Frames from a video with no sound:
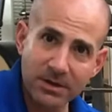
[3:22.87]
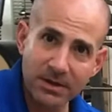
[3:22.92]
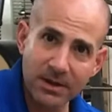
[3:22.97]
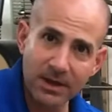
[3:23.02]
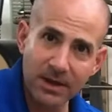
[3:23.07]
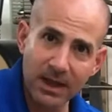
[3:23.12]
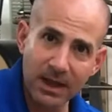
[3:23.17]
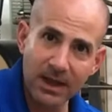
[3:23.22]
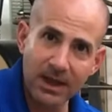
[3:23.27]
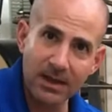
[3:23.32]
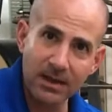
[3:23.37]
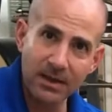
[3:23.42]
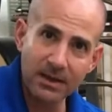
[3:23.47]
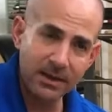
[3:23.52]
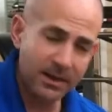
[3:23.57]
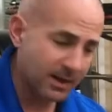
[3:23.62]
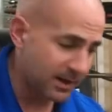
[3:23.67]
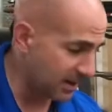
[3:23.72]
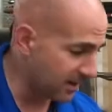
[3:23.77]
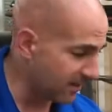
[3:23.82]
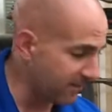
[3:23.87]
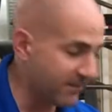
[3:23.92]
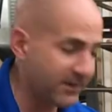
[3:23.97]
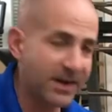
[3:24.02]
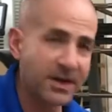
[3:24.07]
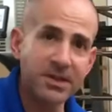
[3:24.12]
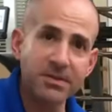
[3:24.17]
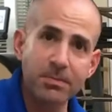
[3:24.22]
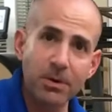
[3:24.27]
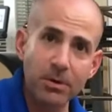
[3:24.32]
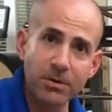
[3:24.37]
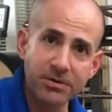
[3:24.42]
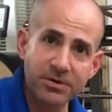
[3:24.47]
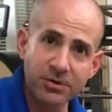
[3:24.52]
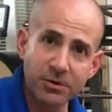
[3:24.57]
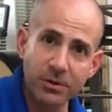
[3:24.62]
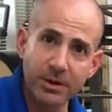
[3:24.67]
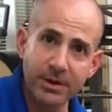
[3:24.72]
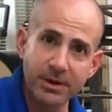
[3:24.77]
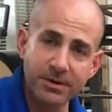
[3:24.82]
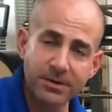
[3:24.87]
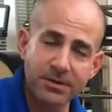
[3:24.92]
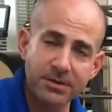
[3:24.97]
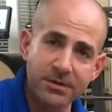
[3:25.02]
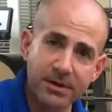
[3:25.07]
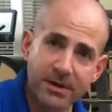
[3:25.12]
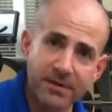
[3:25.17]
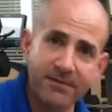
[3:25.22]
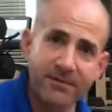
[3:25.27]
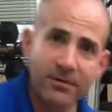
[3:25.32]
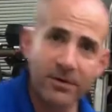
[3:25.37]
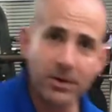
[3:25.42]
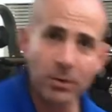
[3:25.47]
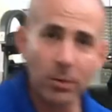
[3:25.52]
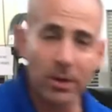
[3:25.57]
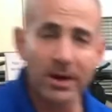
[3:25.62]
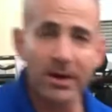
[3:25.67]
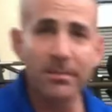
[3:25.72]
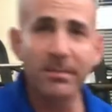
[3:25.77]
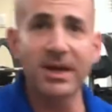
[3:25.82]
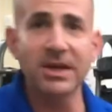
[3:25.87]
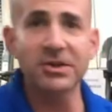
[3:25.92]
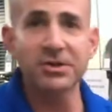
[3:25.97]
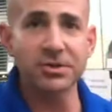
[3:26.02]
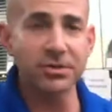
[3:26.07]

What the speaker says: to the knee, and it affects both joints. So therefore, you want to make